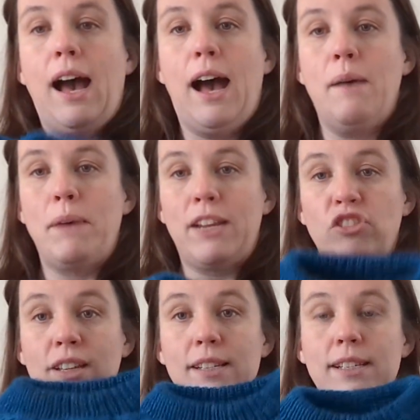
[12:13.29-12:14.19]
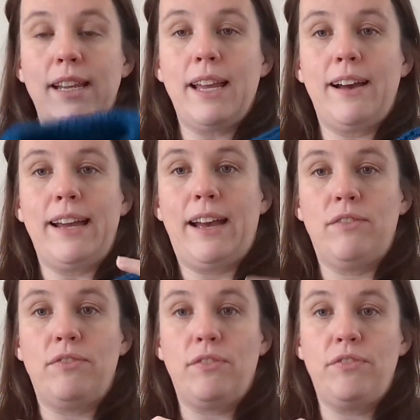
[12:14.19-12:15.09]
As you can see, I
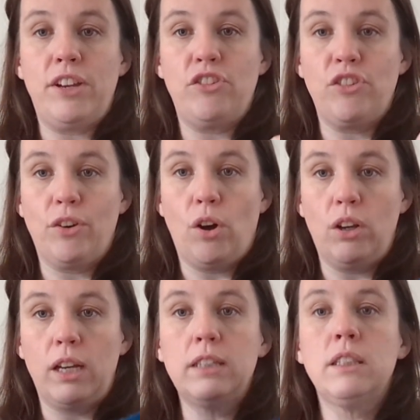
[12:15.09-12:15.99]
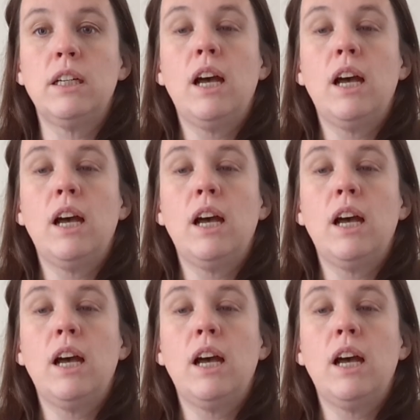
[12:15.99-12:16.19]
have finished the collar.